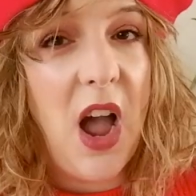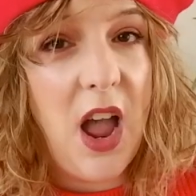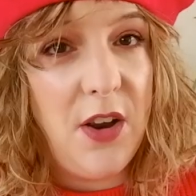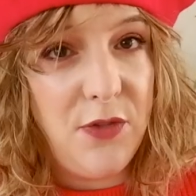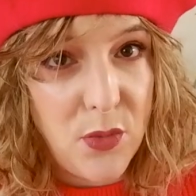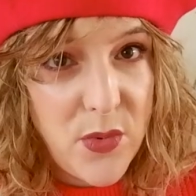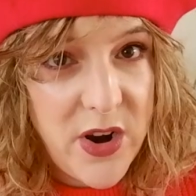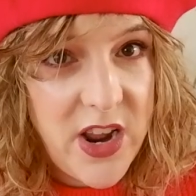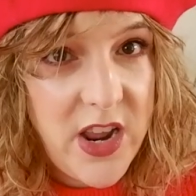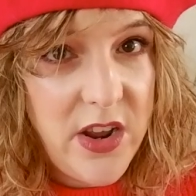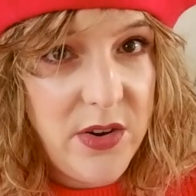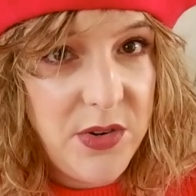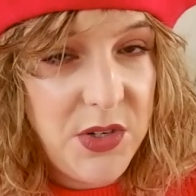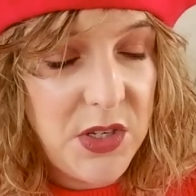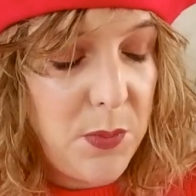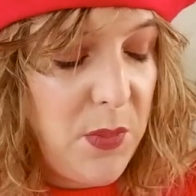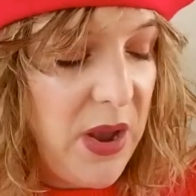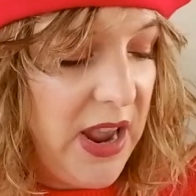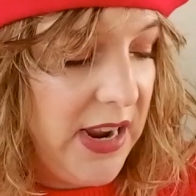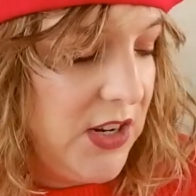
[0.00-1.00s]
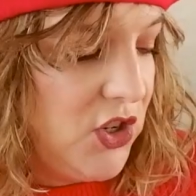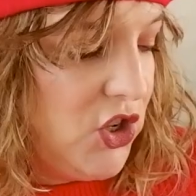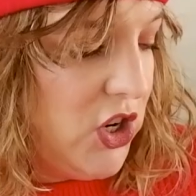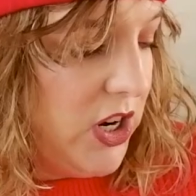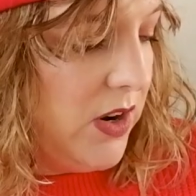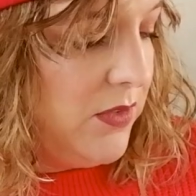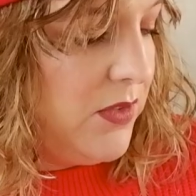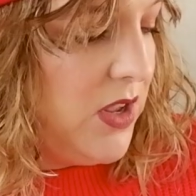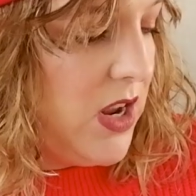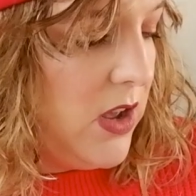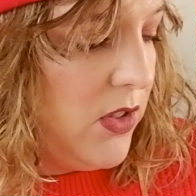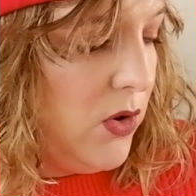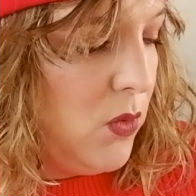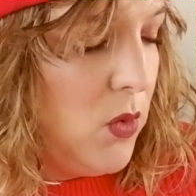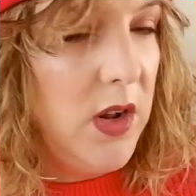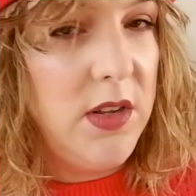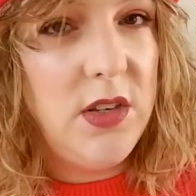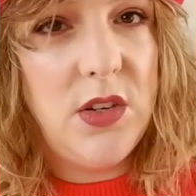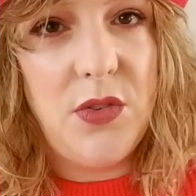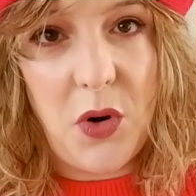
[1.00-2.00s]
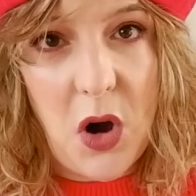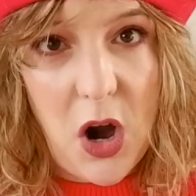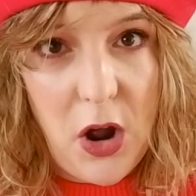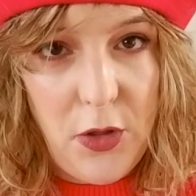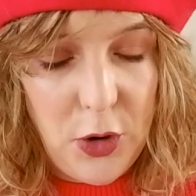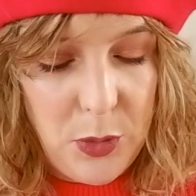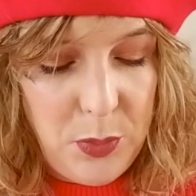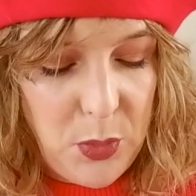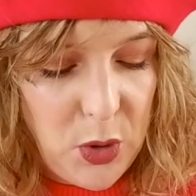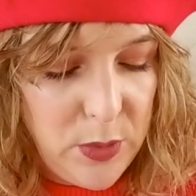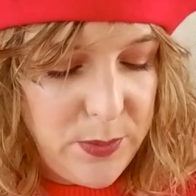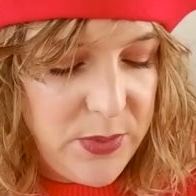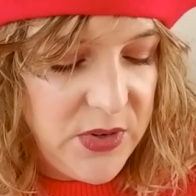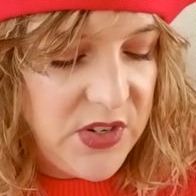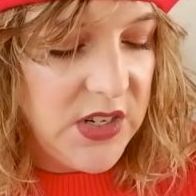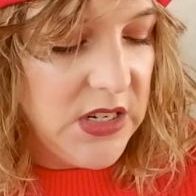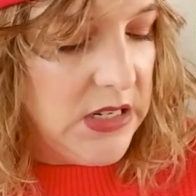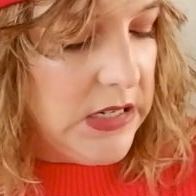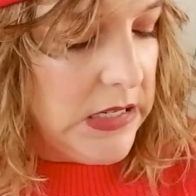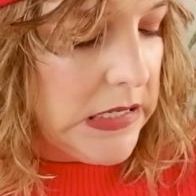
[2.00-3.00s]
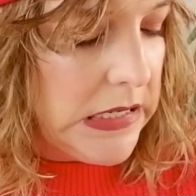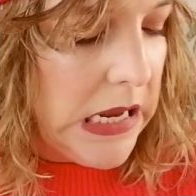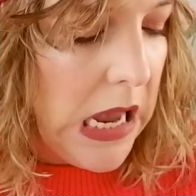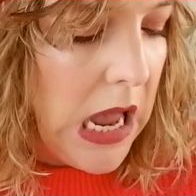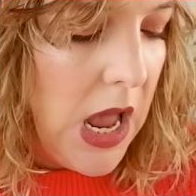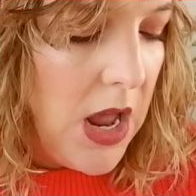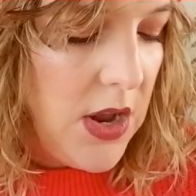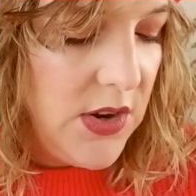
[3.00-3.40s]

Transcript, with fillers: I've reused the packaging of the other ones for other purposes.